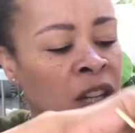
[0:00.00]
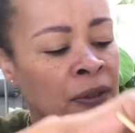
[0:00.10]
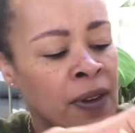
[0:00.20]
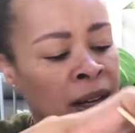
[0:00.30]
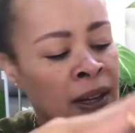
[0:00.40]

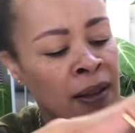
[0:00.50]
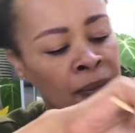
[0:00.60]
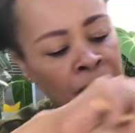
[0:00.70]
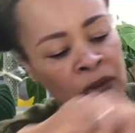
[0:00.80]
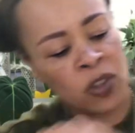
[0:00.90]

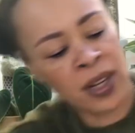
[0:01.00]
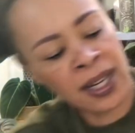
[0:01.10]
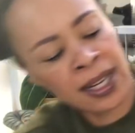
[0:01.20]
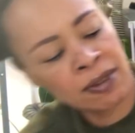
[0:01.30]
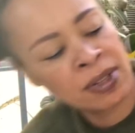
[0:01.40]
trying
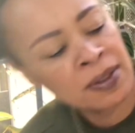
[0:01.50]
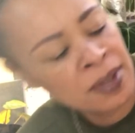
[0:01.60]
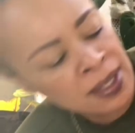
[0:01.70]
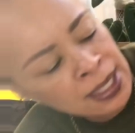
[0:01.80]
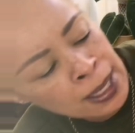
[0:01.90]
to get rid of
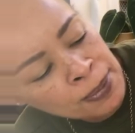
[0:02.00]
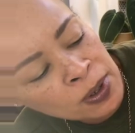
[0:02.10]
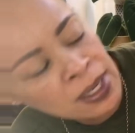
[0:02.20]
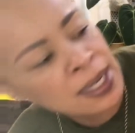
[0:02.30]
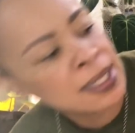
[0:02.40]
those air
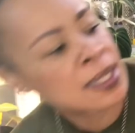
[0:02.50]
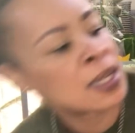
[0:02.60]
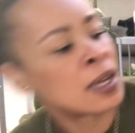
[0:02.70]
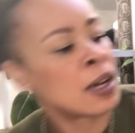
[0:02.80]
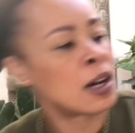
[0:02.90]
pockets.
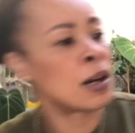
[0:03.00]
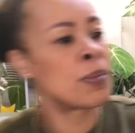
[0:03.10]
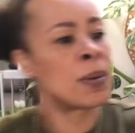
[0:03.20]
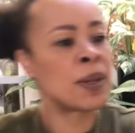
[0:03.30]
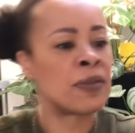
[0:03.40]
I'll
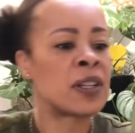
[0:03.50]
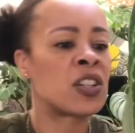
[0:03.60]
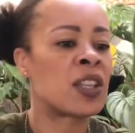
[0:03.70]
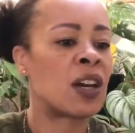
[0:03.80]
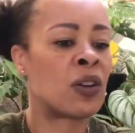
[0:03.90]
probably
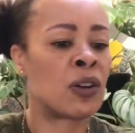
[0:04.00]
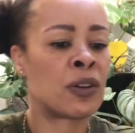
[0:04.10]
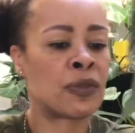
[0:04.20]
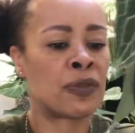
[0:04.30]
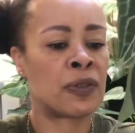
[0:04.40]
finish that
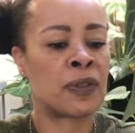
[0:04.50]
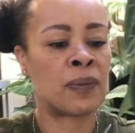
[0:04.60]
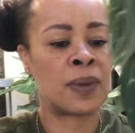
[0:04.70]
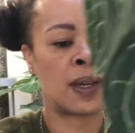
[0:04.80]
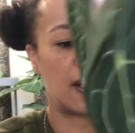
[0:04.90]
off
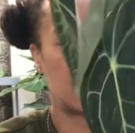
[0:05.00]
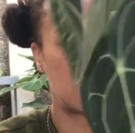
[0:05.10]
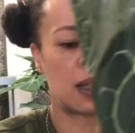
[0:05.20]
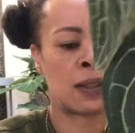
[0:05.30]
at another